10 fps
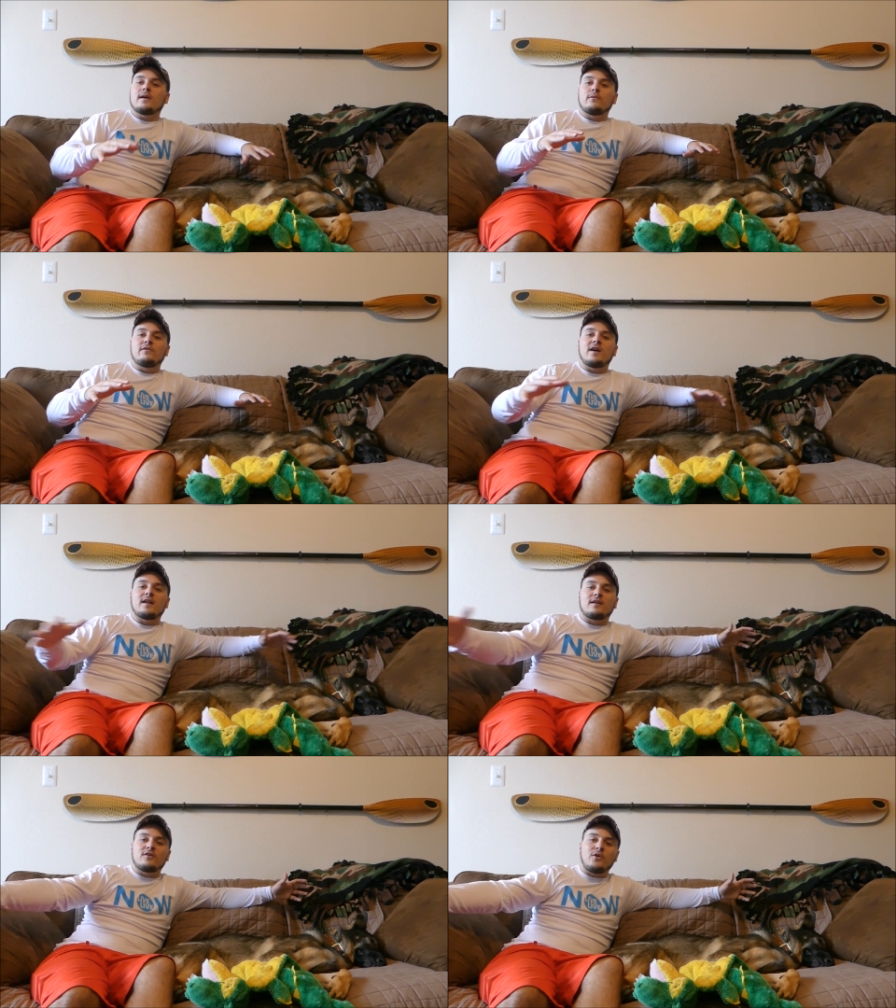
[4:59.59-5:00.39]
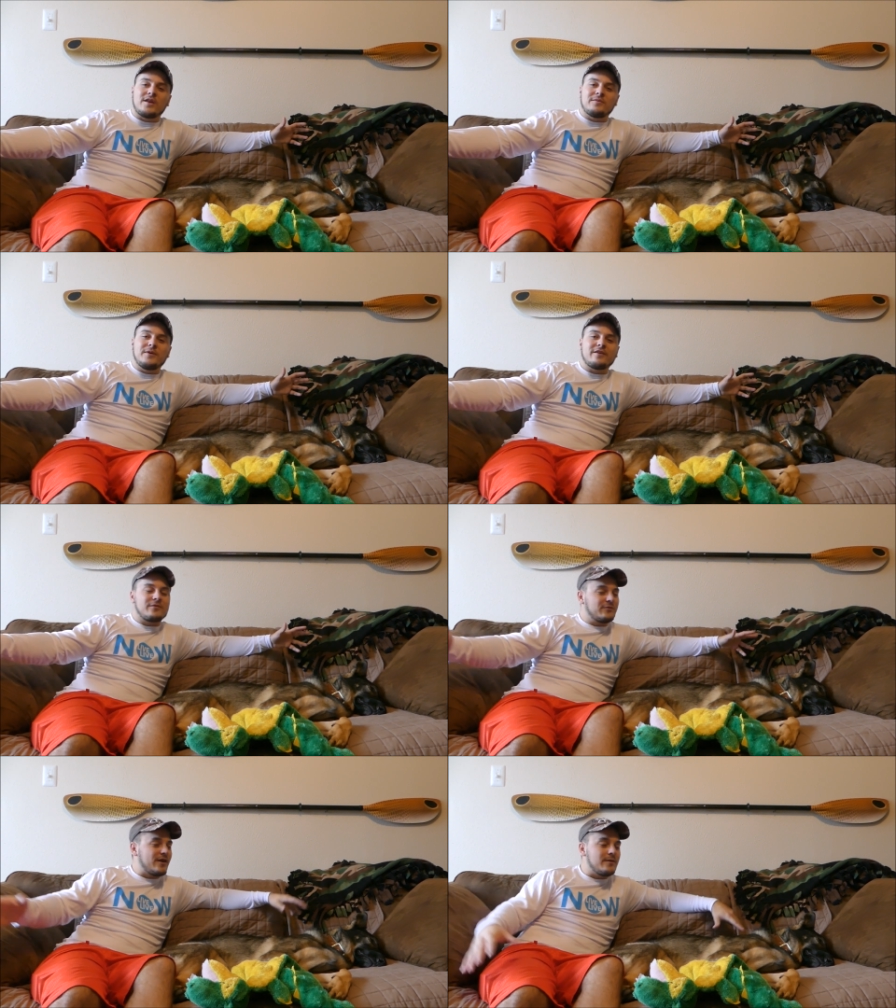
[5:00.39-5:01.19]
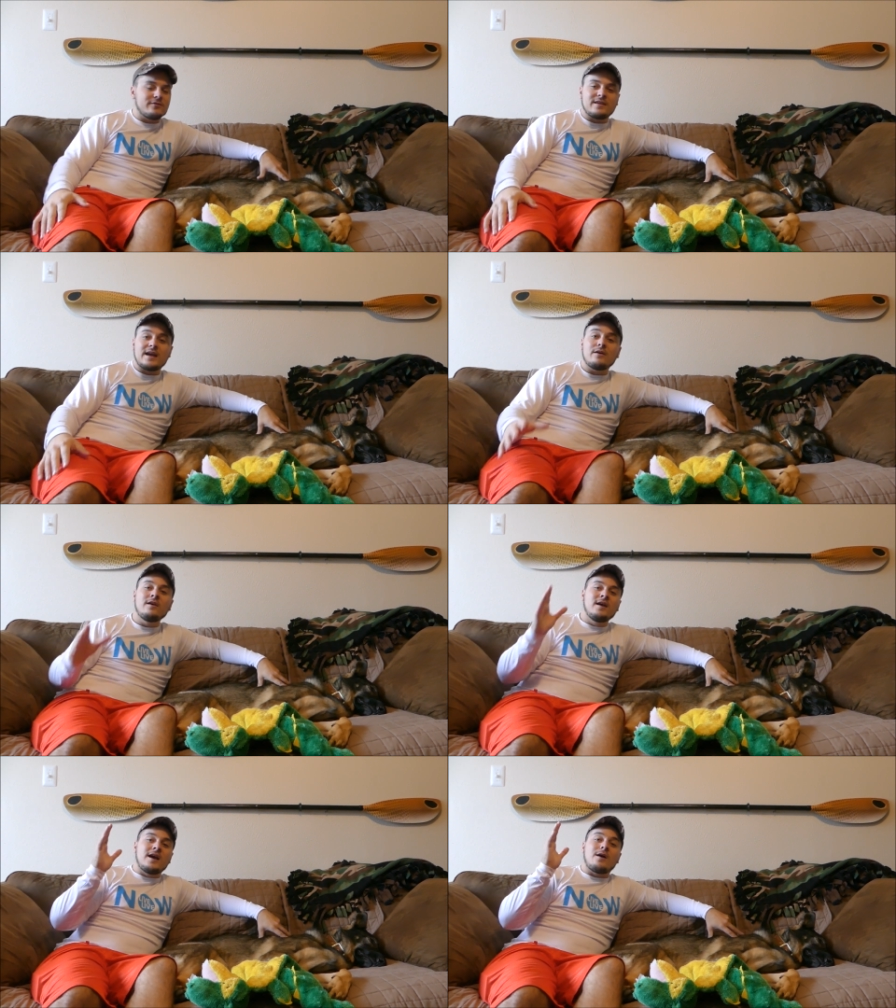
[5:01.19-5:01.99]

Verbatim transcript: We've got a, quite a bit of subscribers now.